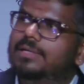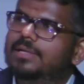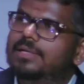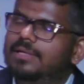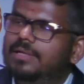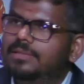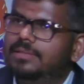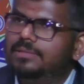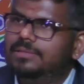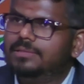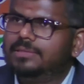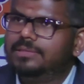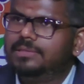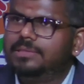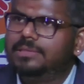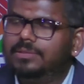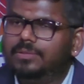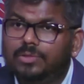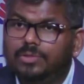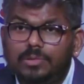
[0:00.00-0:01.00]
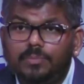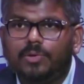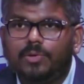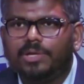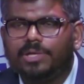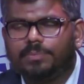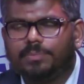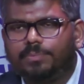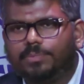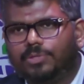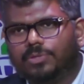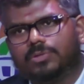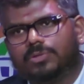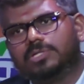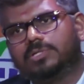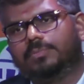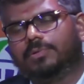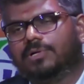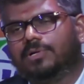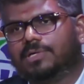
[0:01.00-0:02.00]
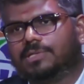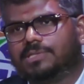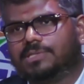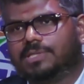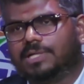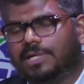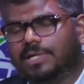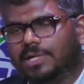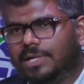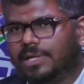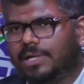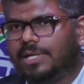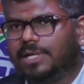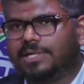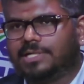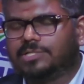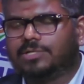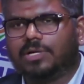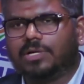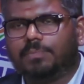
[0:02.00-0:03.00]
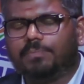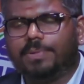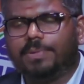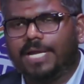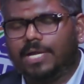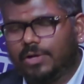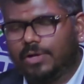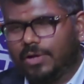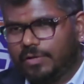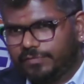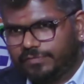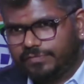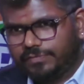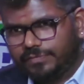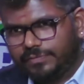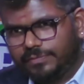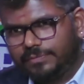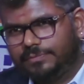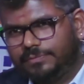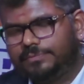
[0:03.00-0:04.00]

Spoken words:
the good boy approach because clearly it has not paid off.